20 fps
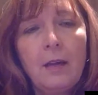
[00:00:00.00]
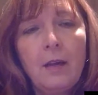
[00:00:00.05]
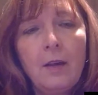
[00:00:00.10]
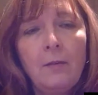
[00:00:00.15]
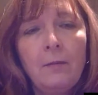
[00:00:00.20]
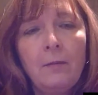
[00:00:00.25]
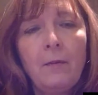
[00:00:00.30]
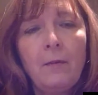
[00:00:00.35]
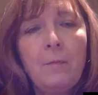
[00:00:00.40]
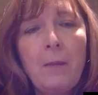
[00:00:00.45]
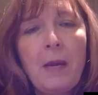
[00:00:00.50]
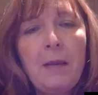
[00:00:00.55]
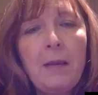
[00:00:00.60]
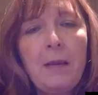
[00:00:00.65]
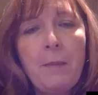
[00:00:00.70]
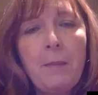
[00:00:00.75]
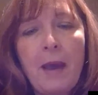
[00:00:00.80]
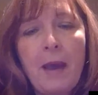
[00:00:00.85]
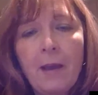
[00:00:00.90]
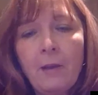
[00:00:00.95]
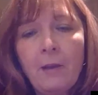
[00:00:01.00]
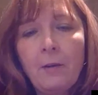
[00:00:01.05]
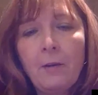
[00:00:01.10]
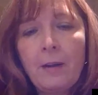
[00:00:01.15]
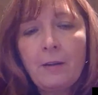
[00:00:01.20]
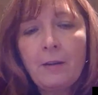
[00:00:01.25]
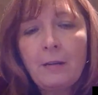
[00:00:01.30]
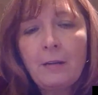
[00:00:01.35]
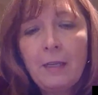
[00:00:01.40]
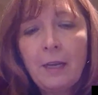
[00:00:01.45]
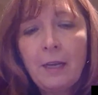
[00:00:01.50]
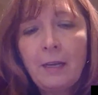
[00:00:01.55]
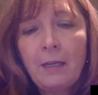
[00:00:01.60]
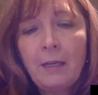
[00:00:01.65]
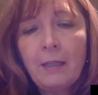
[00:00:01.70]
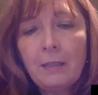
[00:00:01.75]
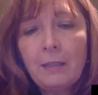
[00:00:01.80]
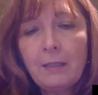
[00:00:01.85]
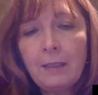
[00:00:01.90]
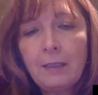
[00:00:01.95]
from my background, I kind
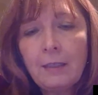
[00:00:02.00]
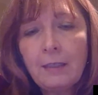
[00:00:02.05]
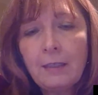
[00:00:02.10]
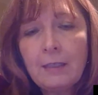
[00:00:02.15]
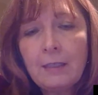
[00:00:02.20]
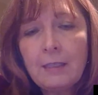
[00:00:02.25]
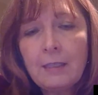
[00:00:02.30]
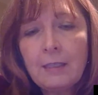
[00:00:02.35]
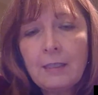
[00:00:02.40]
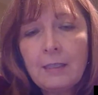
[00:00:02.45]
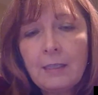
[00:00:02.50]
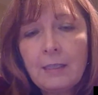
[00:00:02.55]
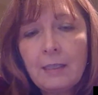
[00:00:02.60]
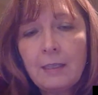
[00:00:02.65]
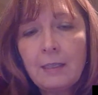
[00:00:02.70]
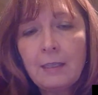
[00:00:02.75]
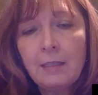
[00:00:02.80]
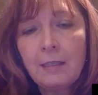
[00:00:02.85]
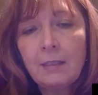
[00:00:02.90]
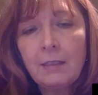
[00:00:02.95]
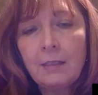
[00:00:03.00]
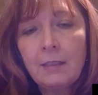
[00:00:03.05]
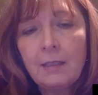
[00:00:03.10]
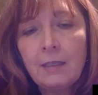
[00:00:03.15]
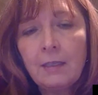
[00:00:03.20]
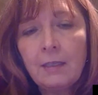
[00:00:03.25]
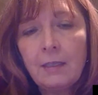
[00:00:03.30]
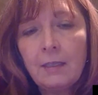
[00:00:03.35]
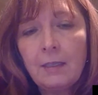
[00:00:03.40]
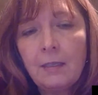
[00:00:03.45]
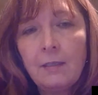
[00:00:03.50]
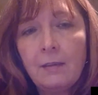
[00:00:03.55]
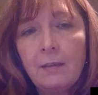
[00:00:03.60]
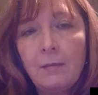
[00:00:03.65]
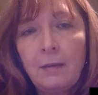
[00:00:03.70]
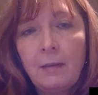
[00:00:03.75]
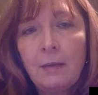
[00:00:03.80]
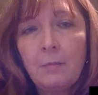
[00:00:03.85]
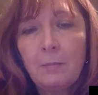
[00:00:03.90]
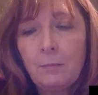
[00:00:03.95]
of look at this
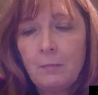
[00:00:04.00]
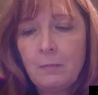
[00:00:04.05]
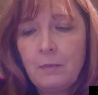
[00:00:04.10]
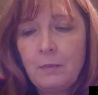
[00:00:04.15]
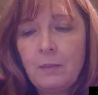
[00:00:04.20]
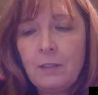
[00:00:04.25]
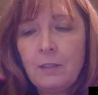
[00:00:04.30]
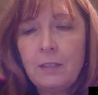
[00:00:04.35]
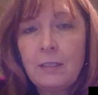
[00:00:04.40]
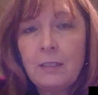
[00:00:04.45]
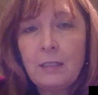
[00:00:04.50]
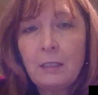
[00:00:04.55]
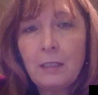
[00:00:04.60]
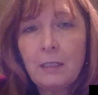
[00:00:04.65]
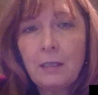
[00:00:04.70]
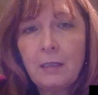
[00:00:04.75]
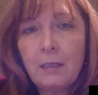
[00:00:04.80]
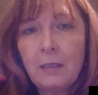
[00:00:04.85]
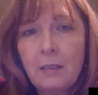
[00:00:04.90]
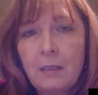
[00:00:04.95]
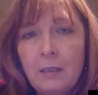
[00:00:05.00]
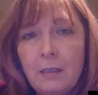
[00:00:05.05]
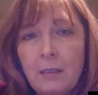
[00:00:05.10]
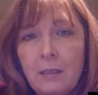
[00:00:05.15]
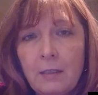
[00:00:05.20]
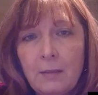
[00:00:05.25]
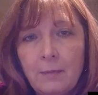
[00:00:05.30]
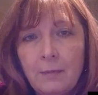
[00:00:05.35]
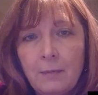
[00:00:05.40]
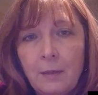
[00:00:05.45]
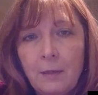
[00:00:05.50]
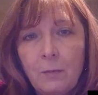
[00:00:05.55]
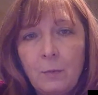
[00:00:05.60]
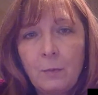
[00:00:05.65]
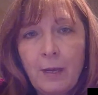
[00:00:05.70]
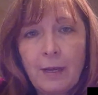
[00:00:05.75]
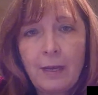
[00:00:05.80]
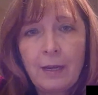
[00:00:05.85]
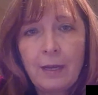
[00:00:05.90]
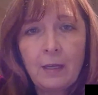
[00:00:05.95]
in just a little different
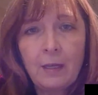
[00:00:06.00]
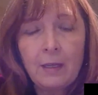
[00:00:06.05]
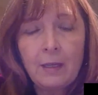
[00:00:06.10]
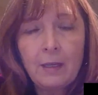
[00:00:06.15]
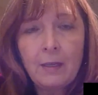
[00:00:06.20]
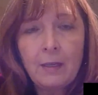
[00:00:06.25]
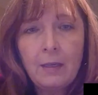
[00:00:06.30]
way.